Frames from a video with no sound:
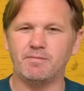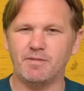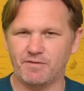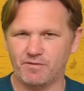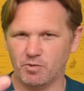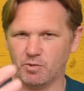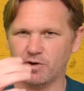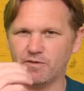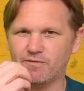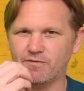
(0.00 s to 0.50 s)
if
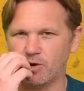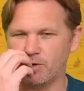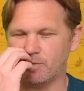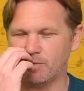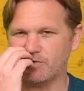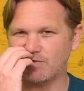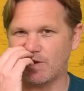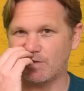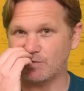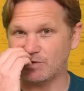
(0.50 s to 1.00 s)
you want to follow my
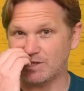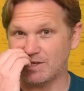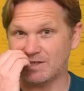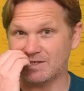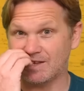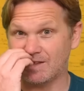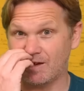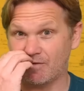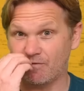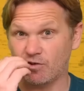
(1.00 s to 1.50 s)
travels in
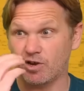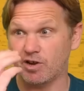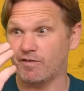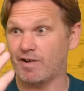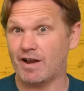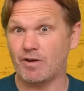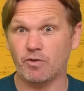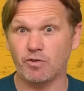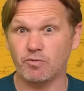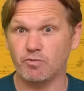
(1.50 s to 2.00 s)
South Africa
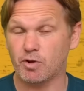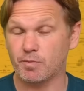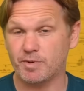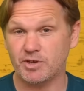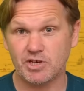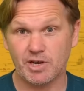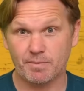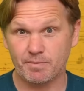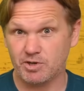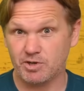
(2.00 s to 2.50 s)
and on the Rugby
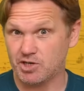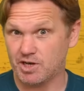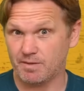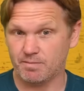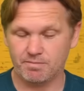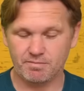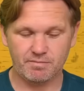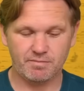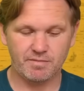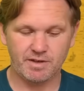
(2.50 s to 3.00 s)
Championship,
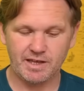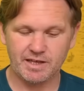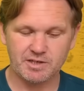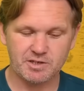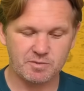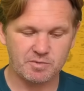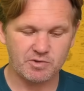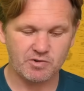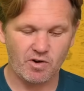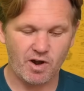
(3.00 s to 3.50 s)
hit
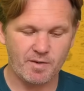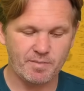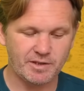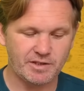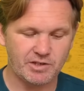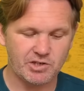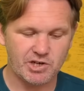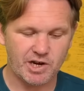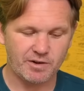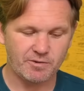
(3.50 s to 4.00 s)
subscribe in
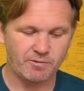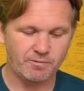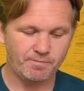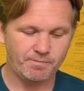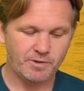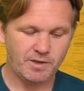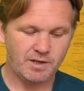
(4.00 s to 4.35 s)
the channel.